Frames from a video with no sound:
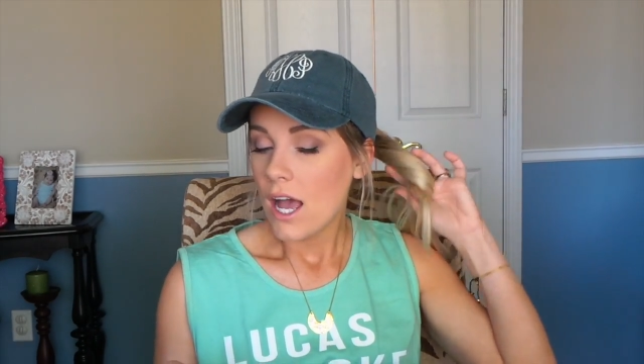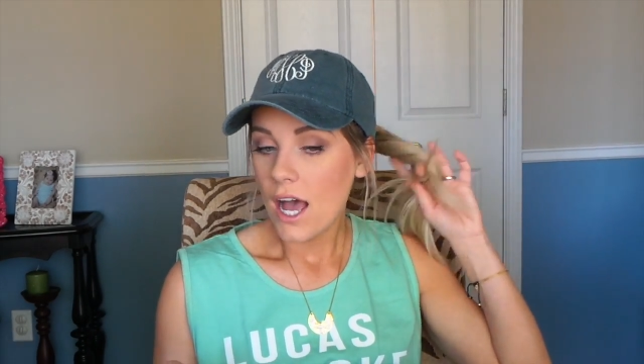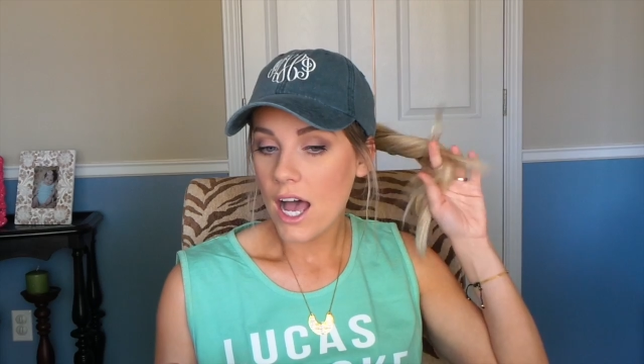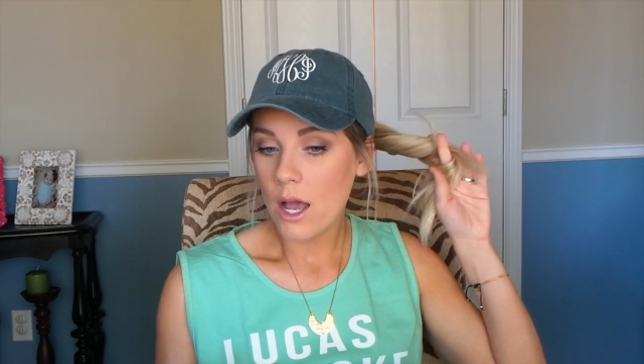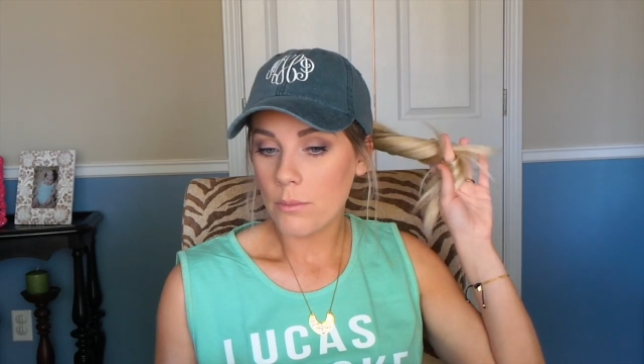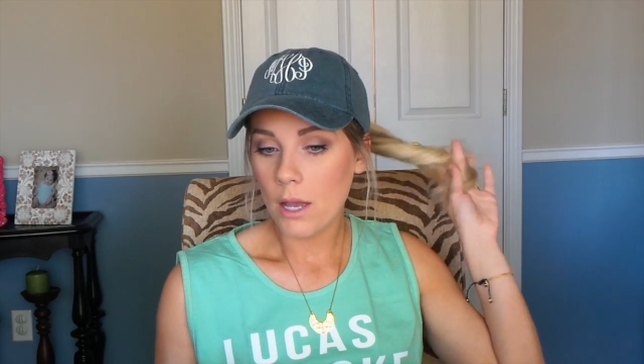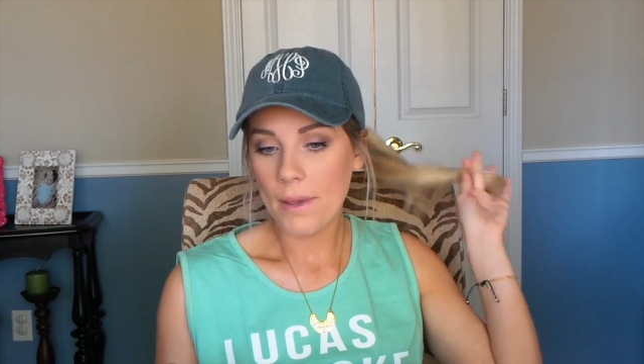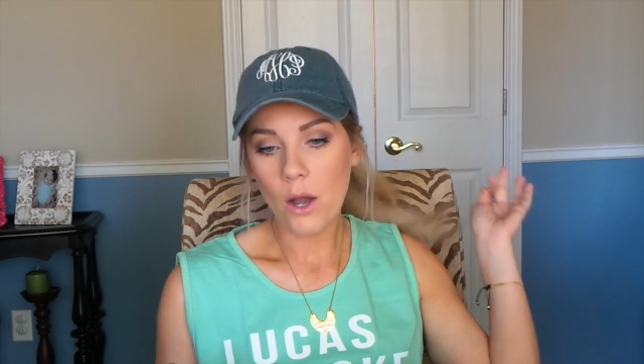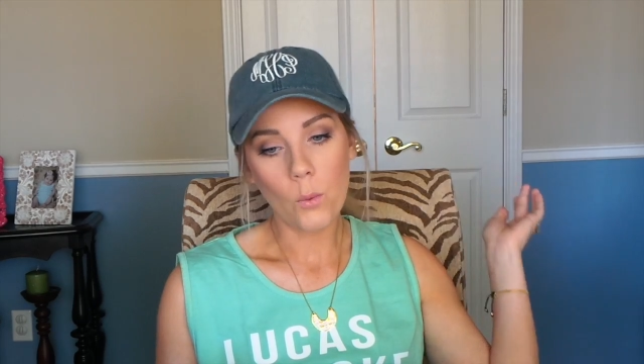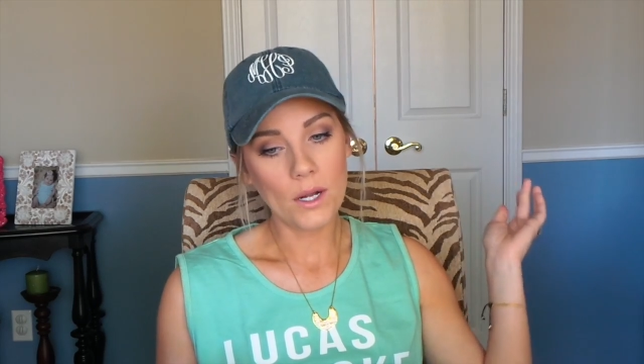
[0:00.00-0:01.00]

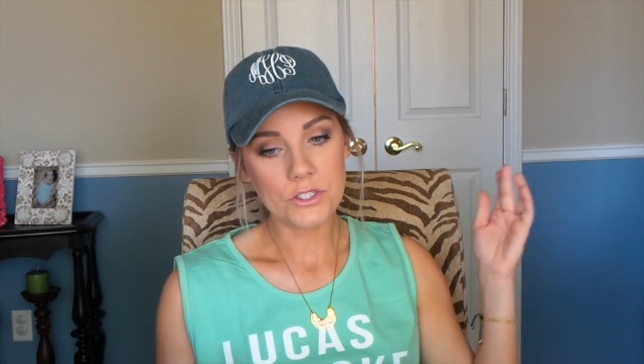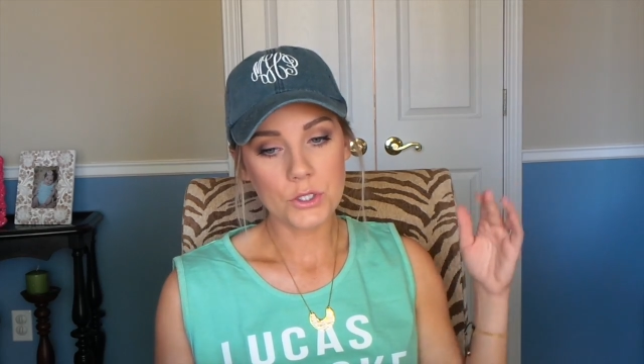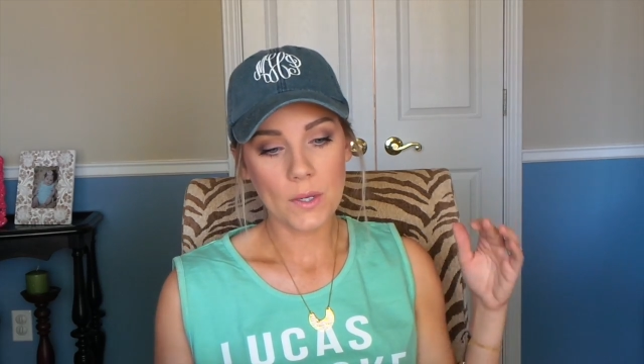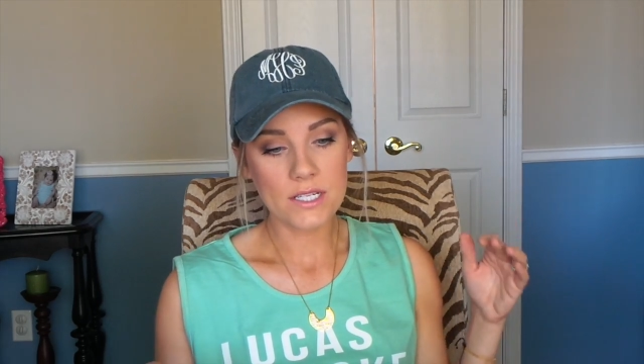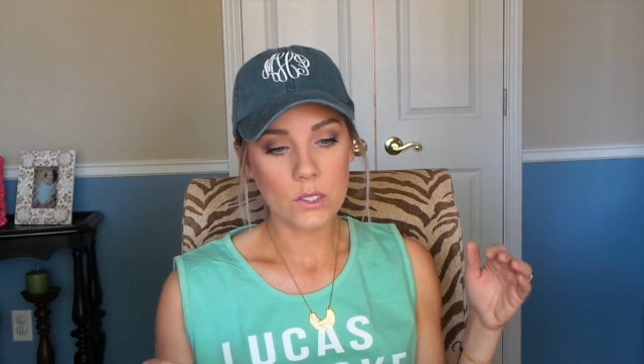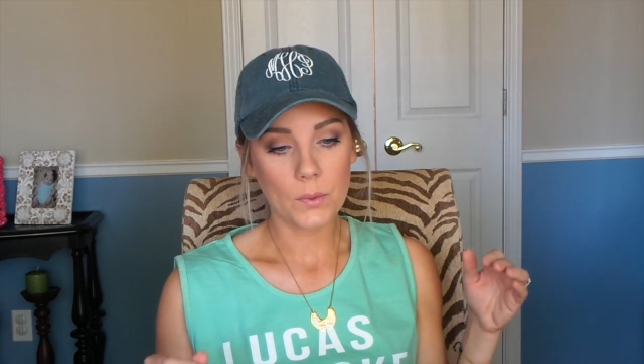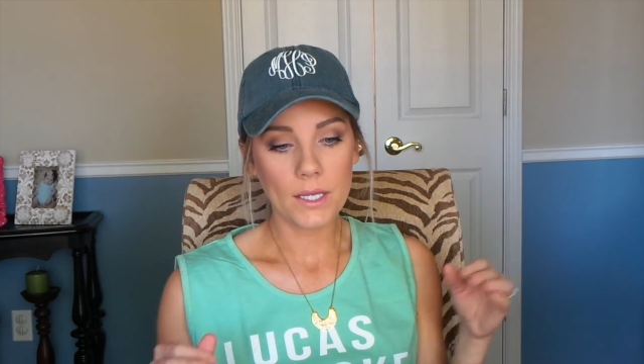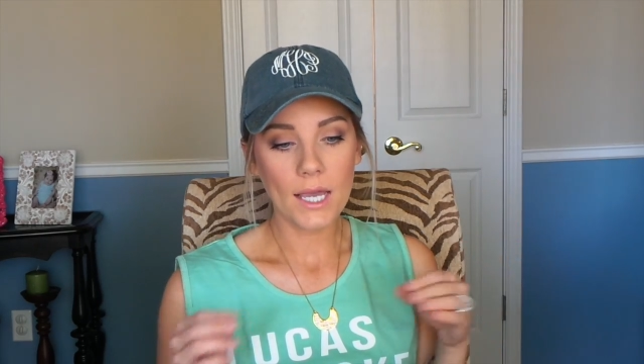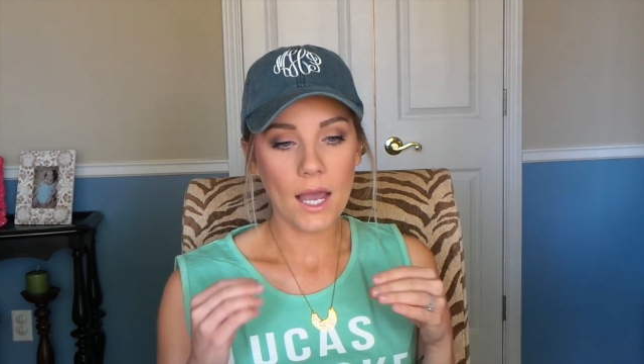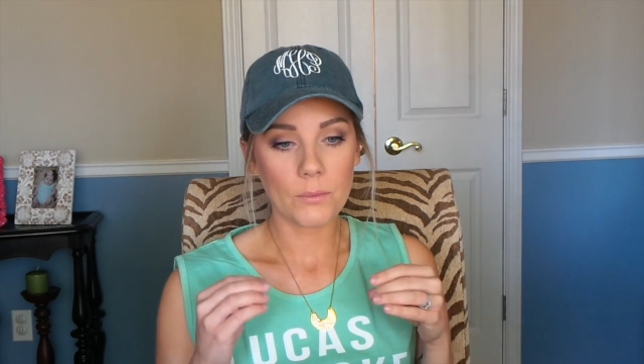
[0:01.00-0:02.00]
about once or twice a
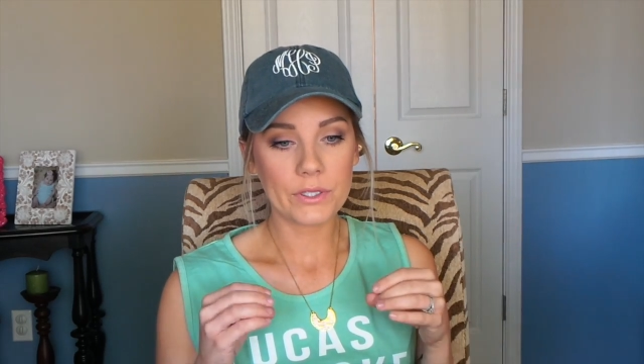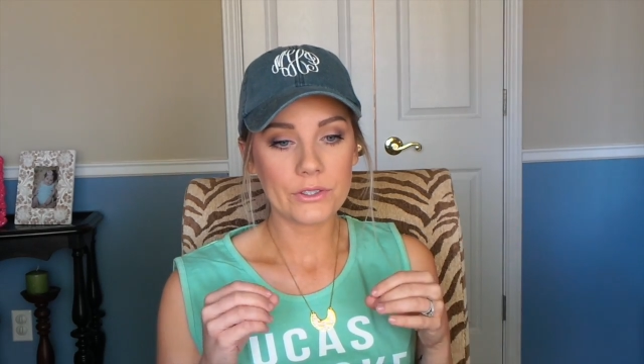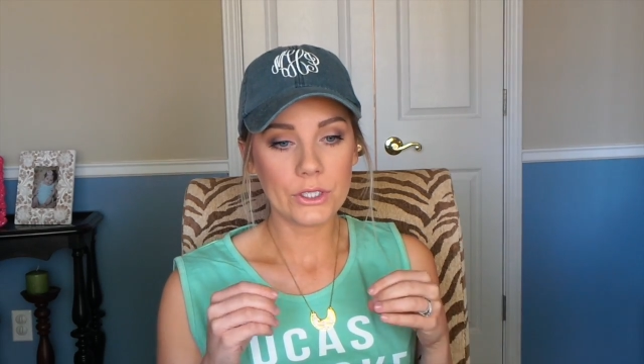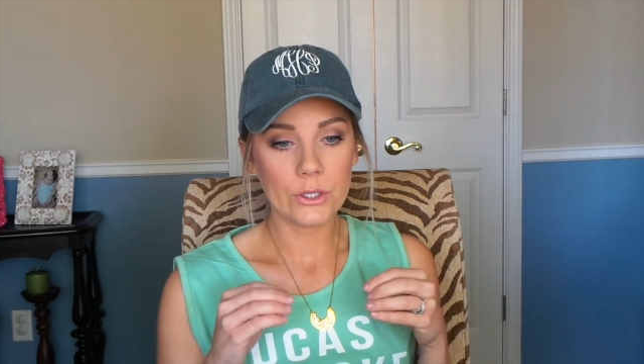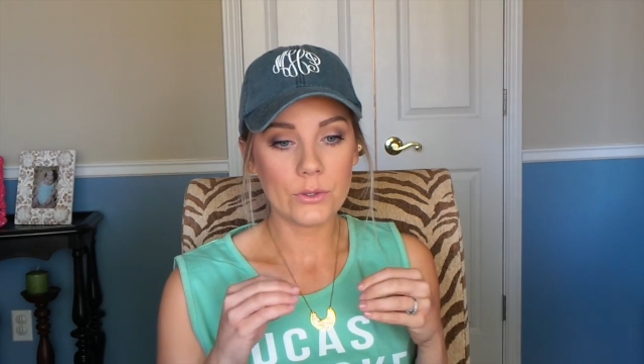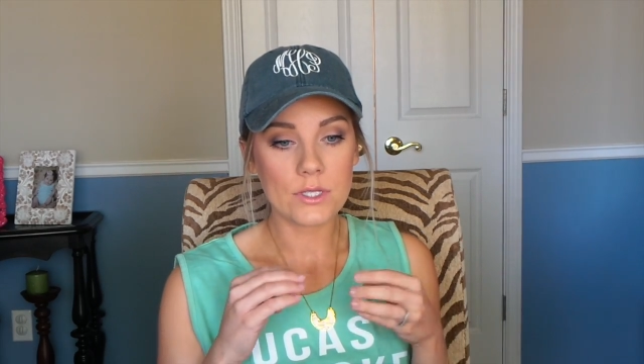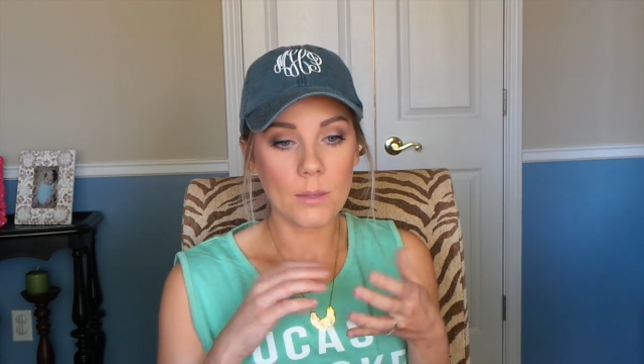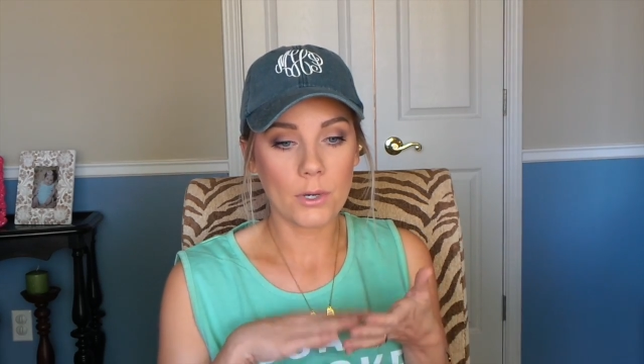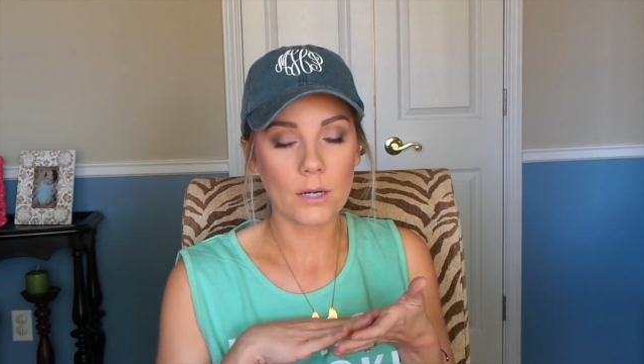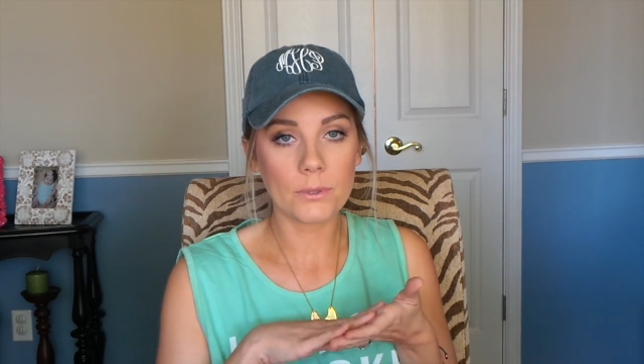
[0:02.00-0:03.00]
week I will use
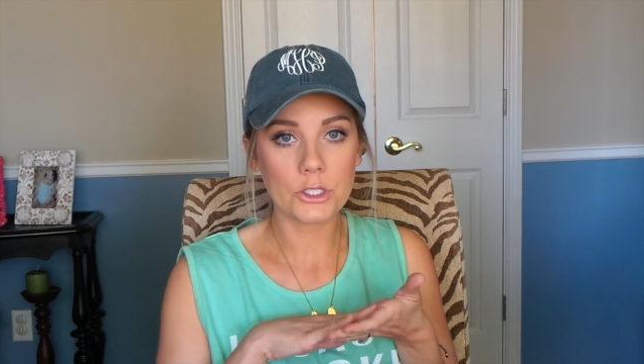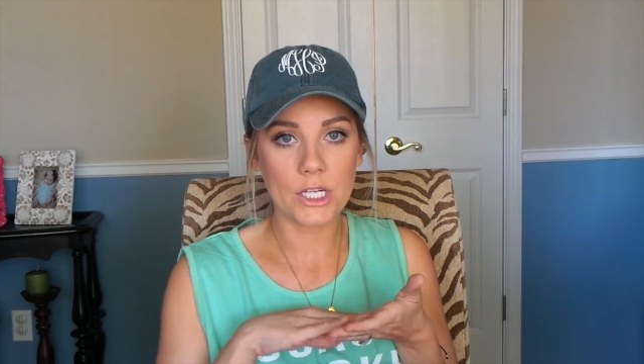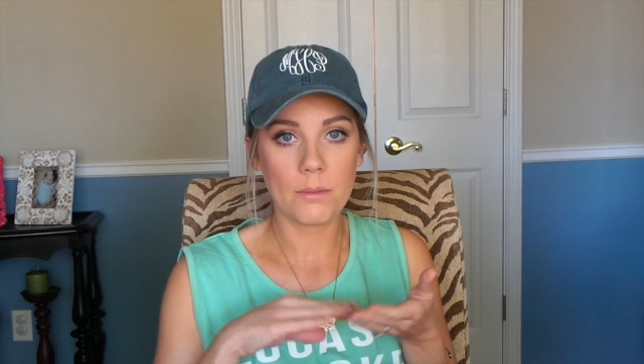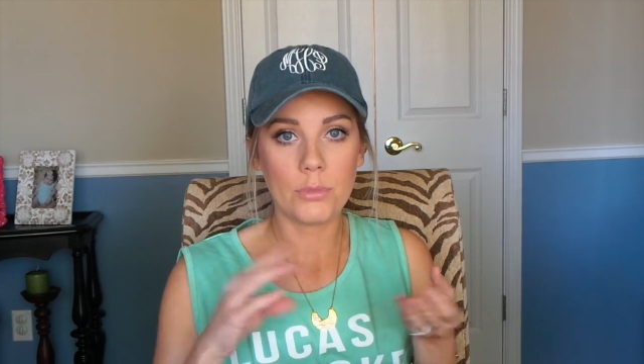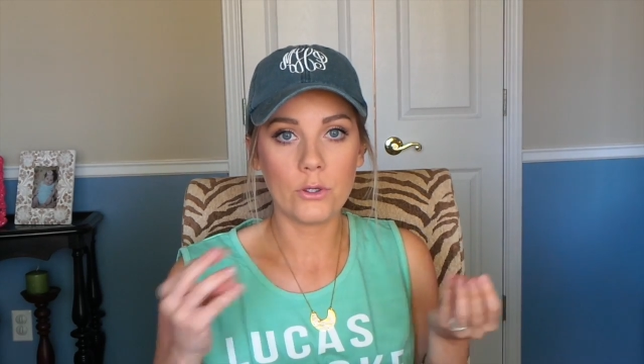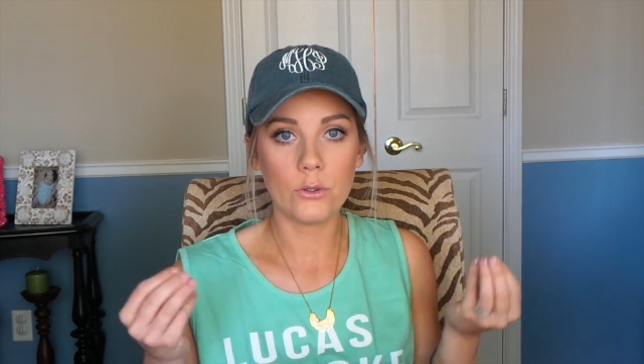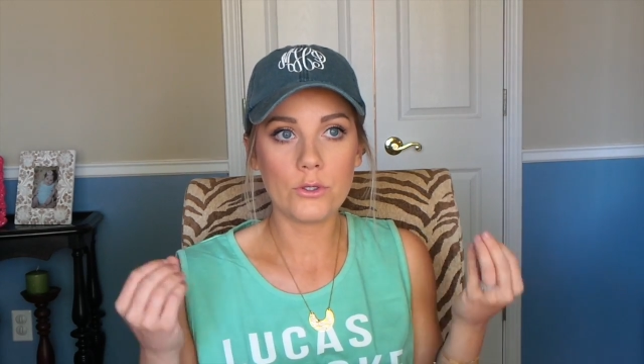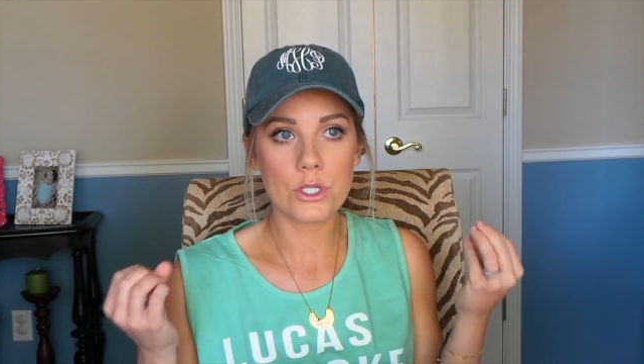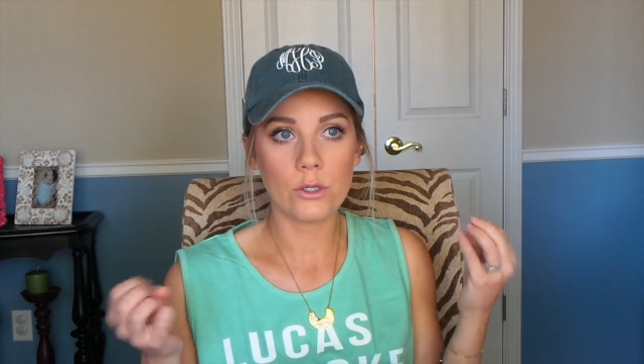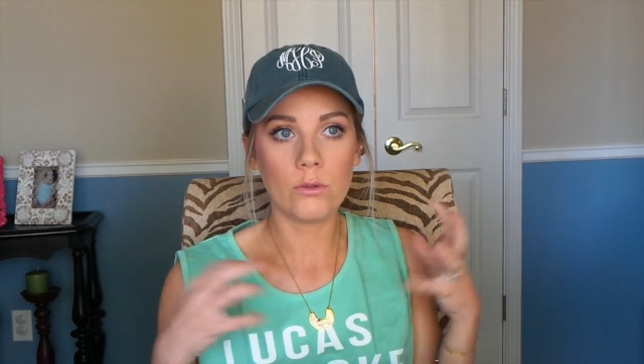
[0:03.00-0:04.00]
a purple
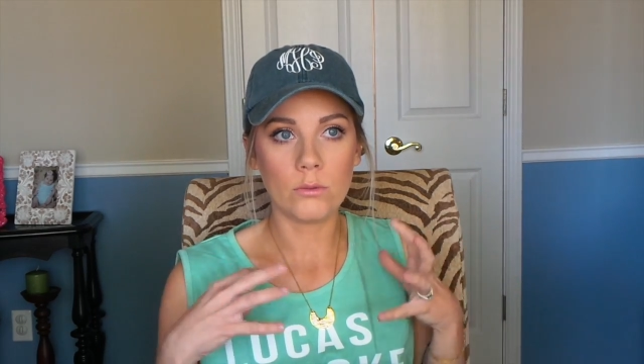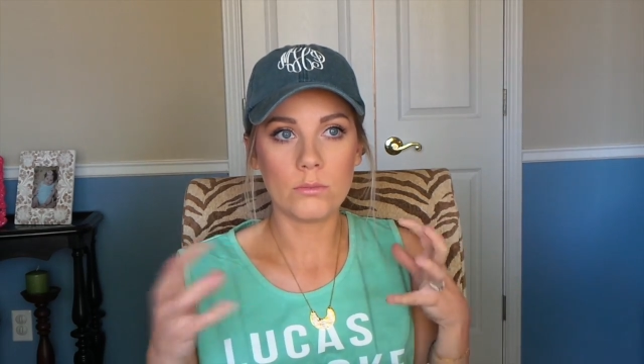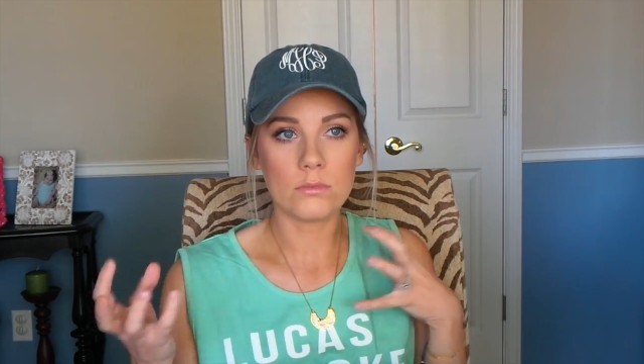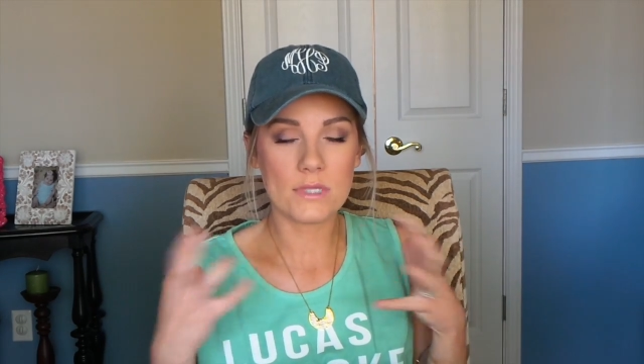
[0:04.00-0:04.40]
shampoo to